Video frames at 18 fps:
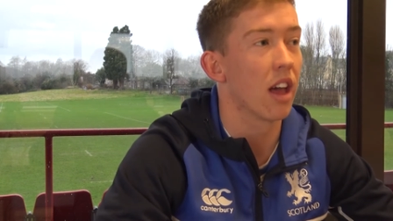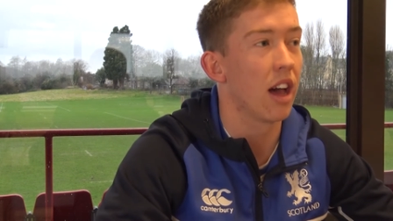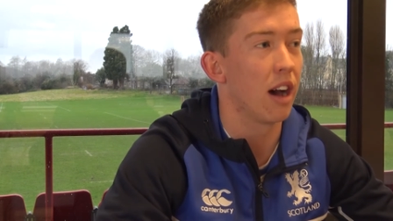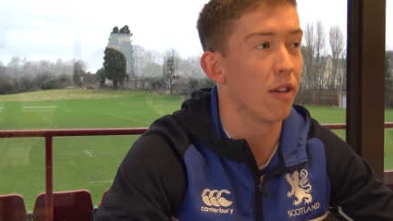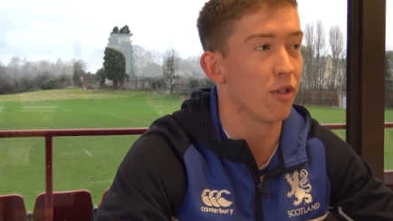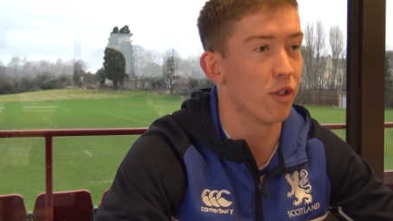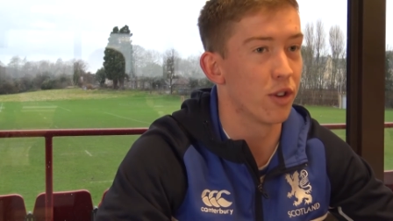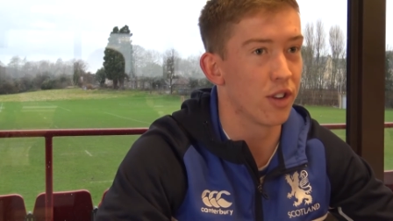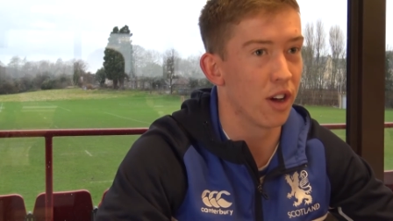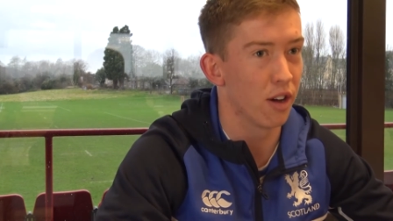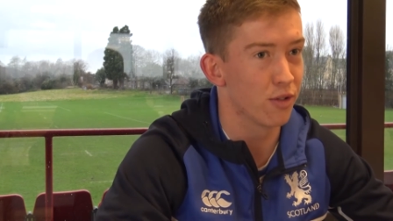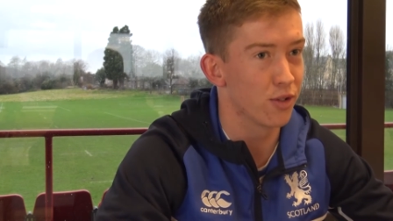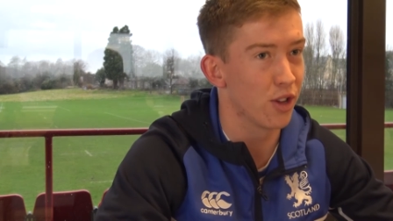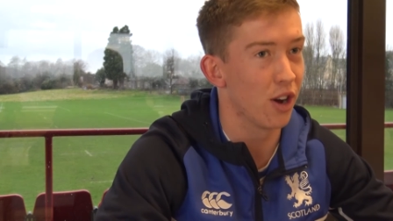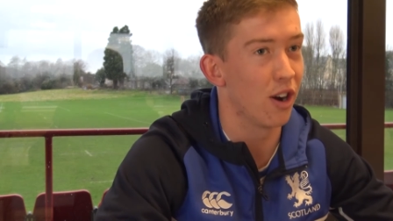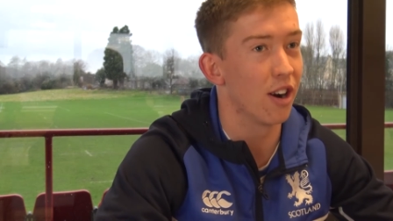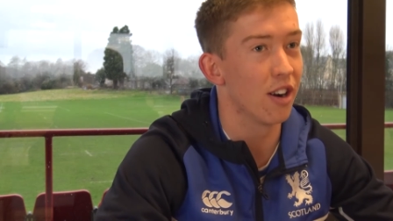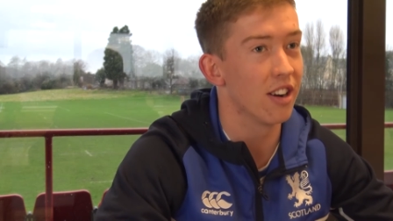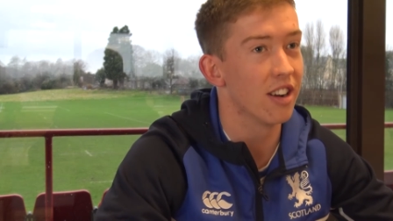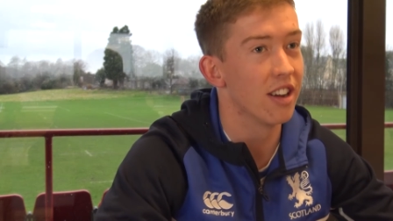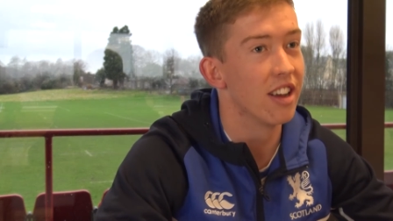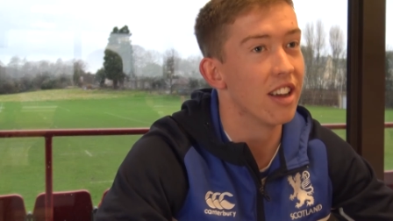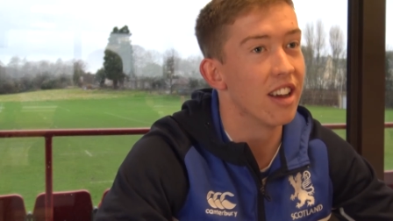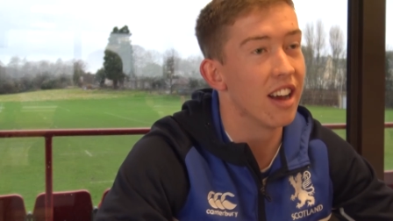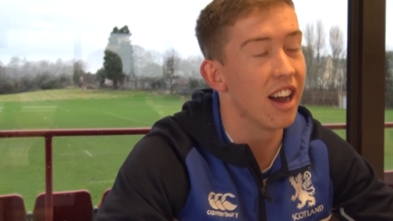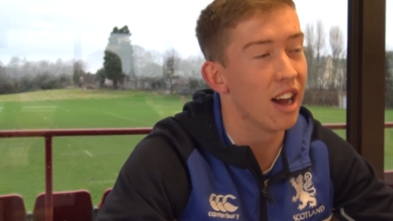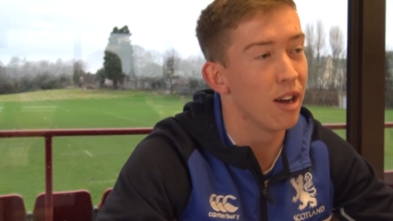after a tough start.
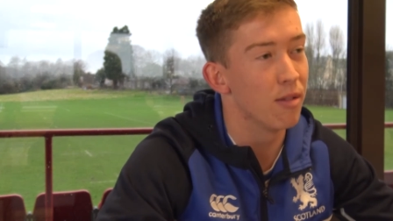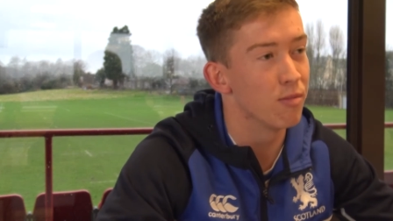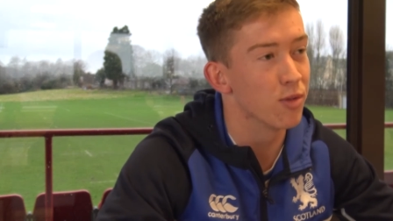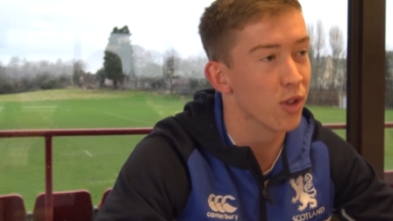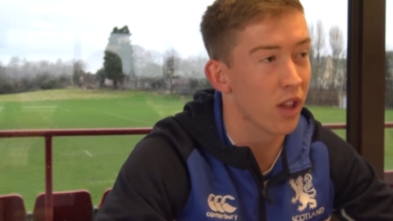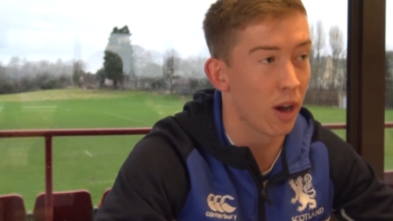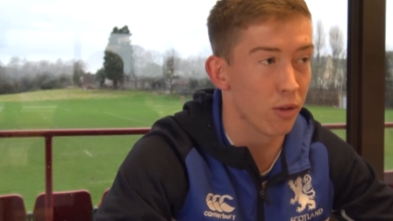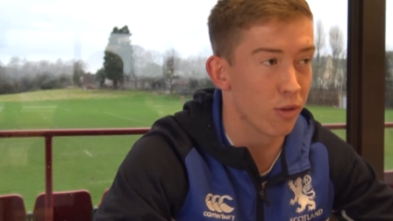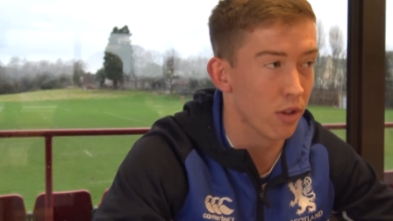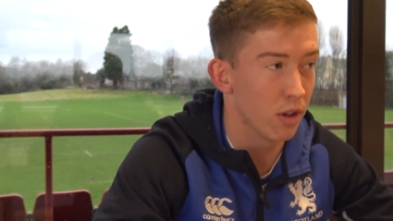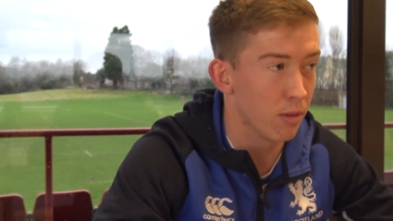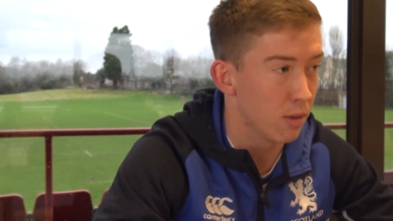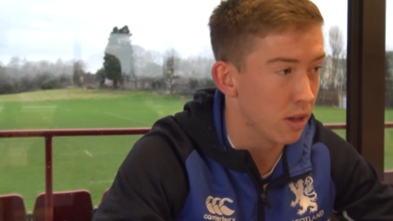So that was really